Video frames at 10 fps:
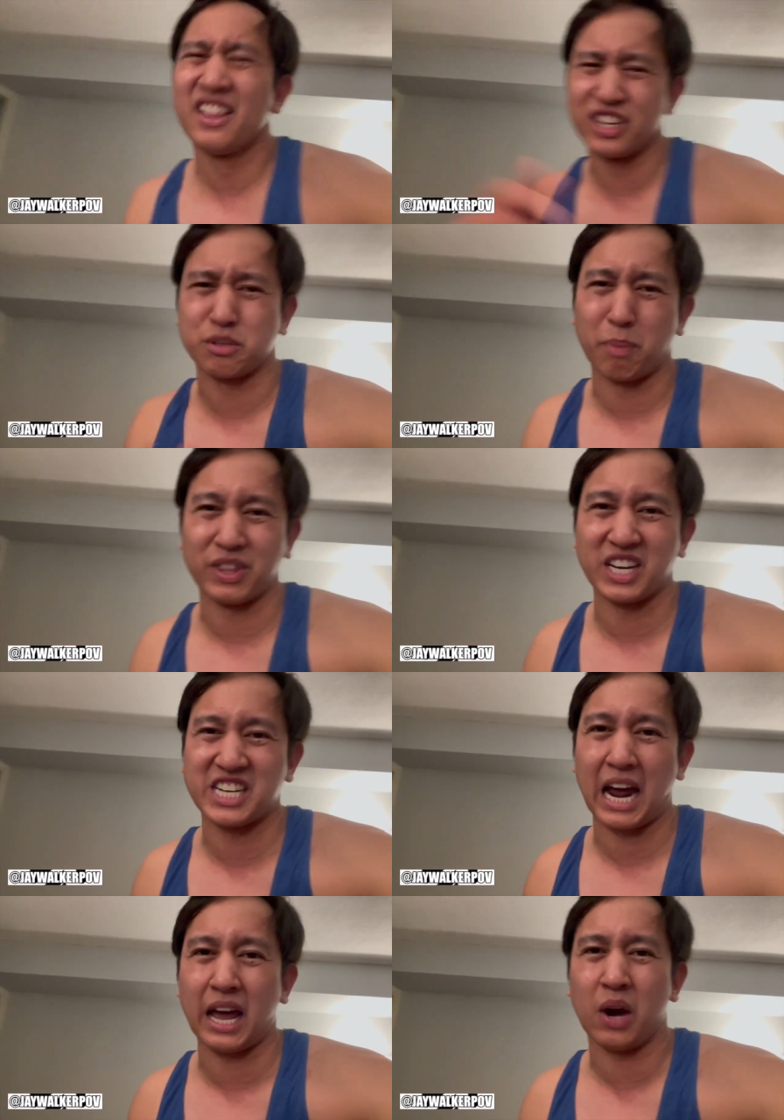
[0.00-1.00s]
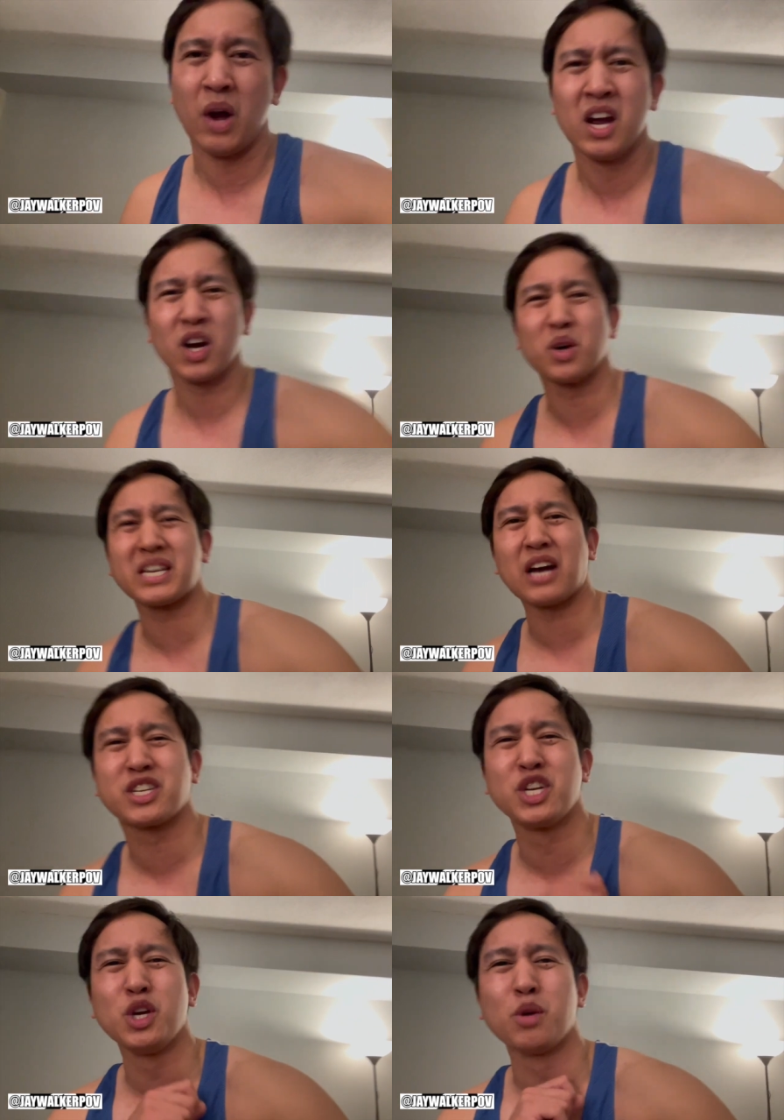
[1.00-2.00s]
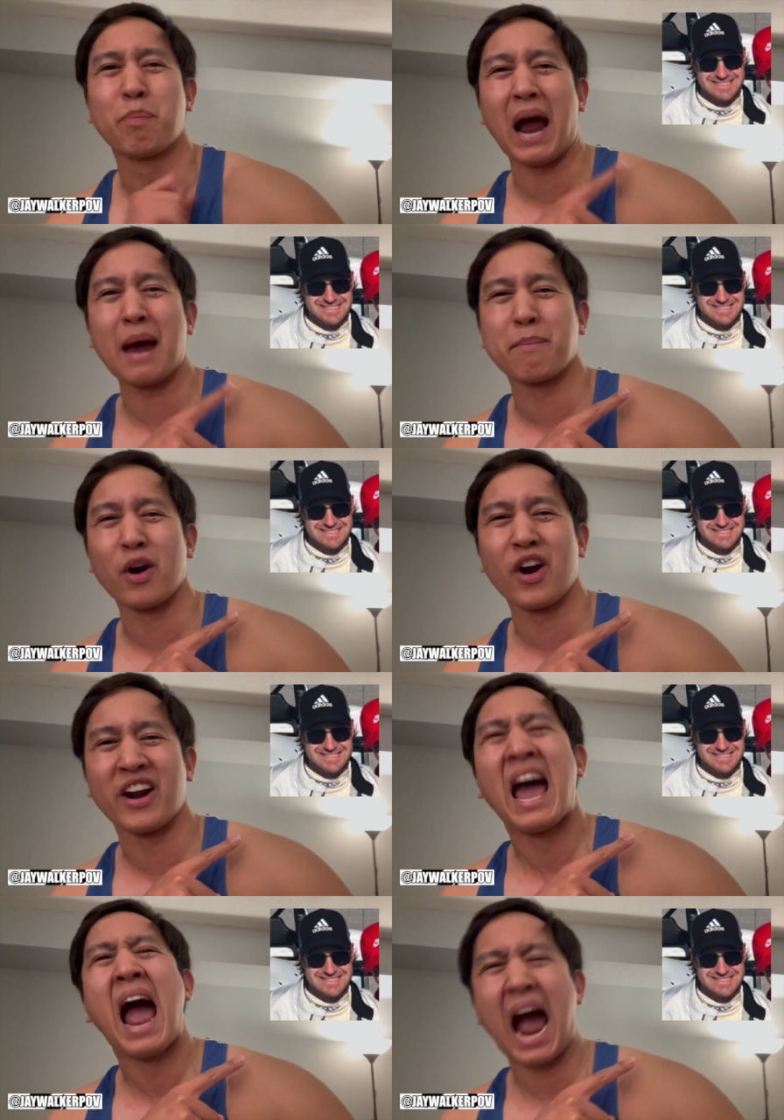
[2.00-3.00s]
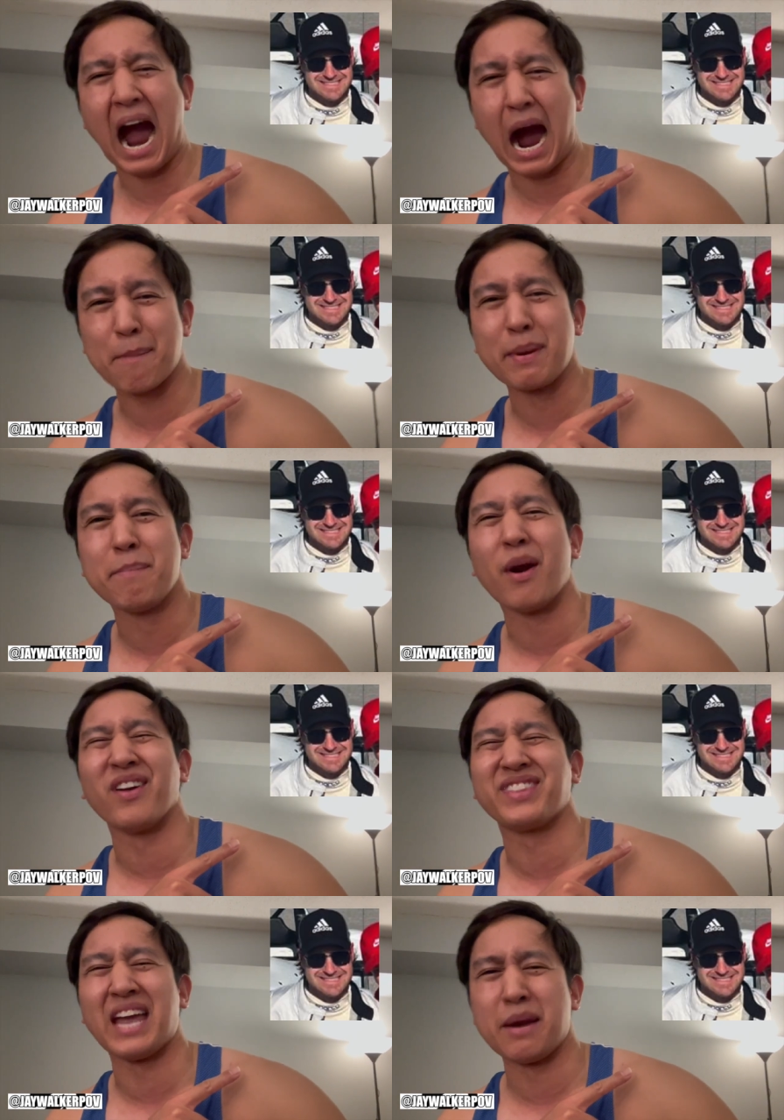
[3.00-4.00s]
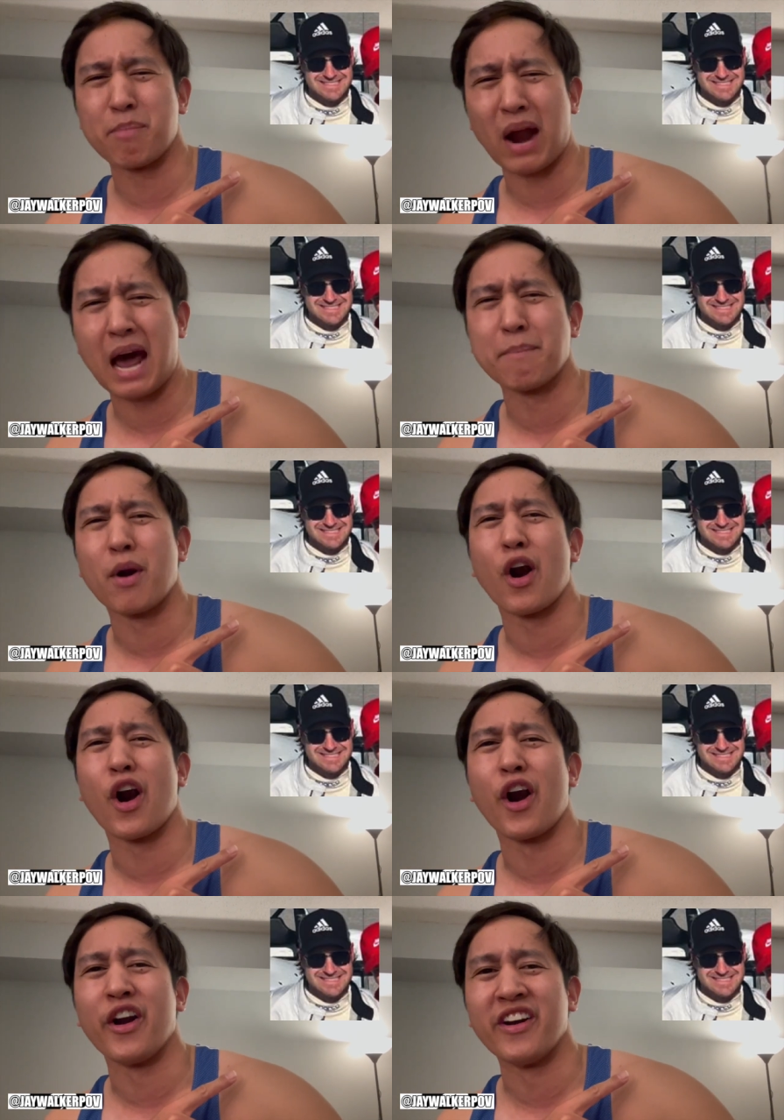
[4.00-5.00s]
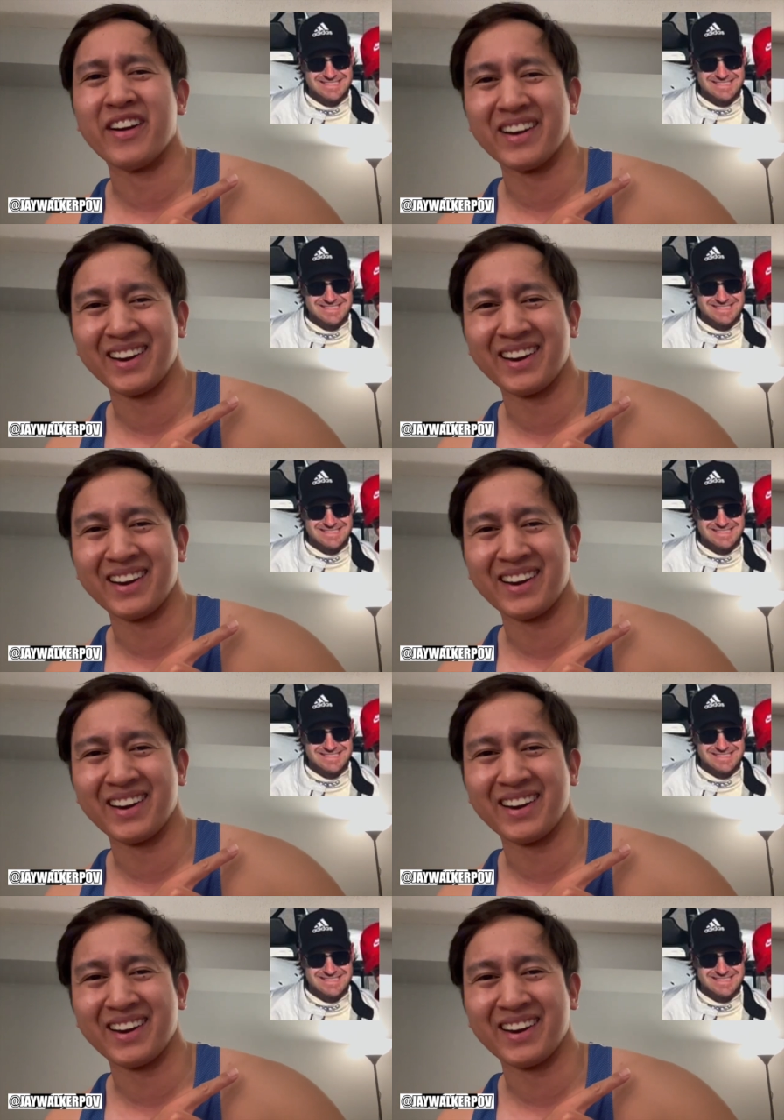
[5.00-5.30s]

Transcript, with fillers: This birthday shout out goes out to you, Bradburn. Happy birthday, Bradburn.